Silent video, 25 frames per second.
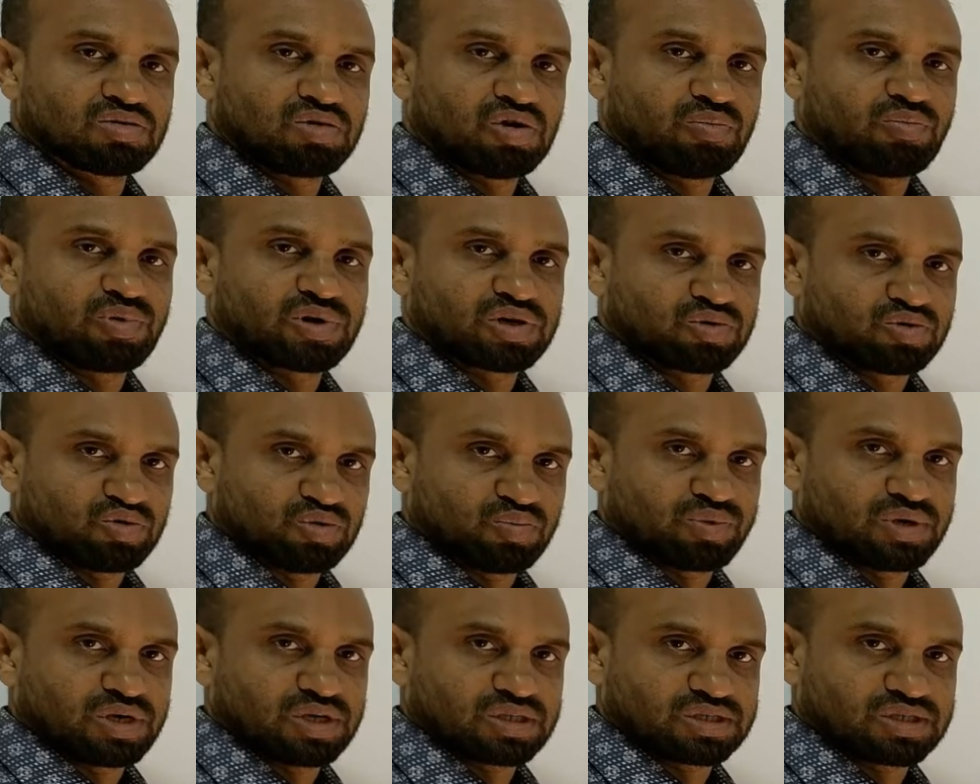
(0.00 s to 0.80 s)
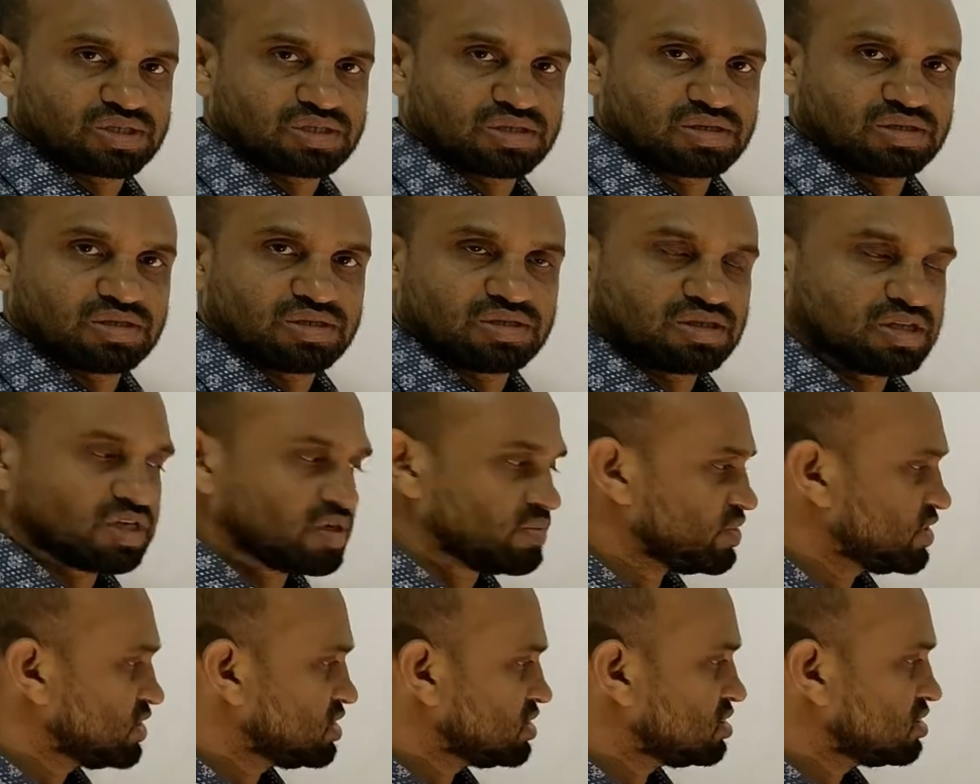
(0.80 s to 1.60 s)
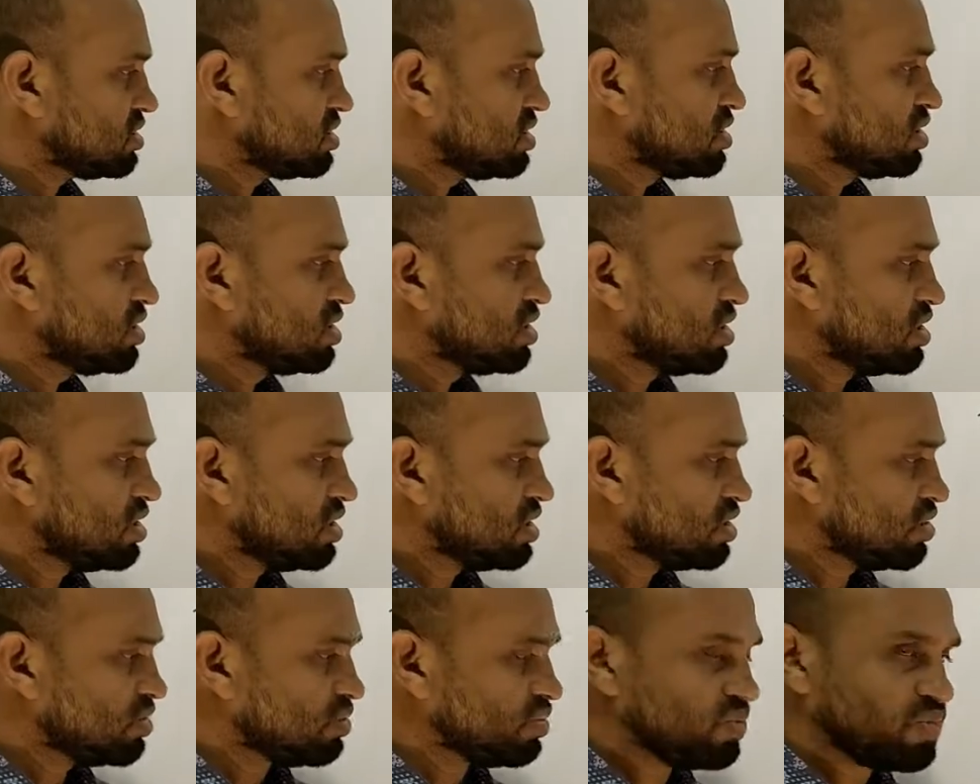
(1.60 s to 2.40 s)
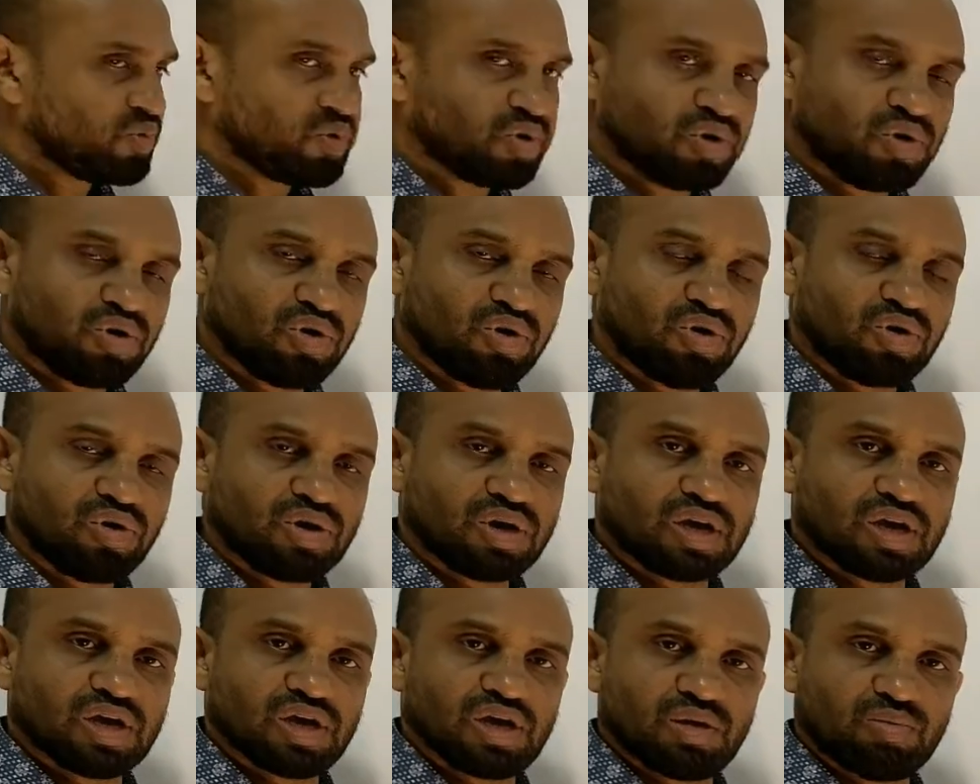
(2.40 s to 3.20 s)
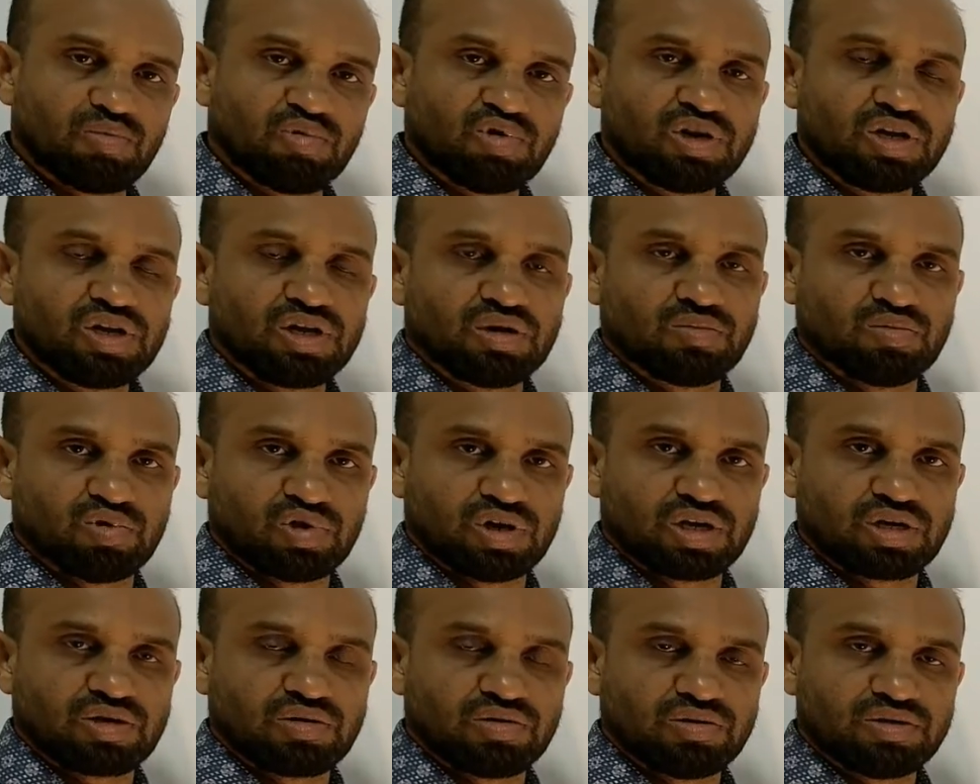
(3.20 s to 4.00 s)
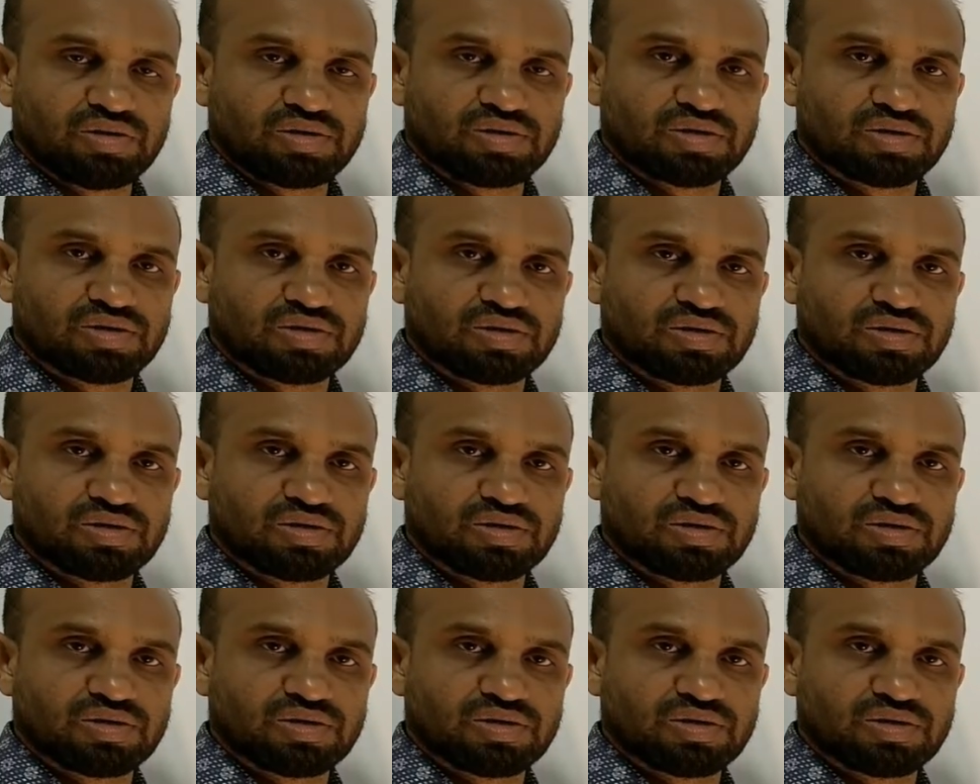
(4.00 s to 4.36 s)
copper 2 plus. That means 4 ammonia molecules